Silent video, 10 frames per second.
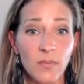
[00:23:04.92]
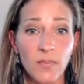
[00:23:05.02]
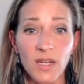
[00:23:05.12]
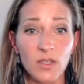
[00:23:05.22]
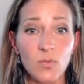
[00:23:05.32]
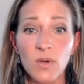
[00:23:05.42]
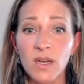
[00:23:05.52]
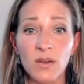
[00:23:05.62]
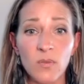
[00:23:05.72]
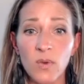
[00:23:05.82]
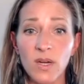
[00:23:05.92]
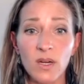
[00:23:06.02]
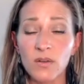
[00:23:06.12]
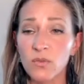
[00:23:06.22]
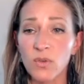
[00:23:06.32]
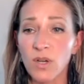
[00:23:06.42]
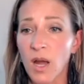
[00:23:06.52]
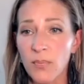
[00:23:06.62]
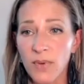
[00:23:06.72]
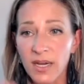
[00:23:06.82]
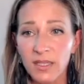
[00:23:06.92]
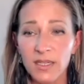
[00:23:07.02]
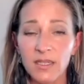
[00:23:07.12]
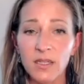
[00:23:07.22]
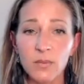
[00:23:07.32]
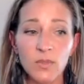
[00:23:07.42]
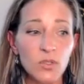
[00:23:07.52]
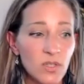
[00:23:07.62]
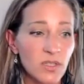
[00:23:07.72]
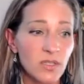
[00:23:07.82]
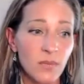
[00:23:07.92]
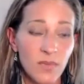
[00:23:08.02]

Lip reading: Because we're upregulating their immune system.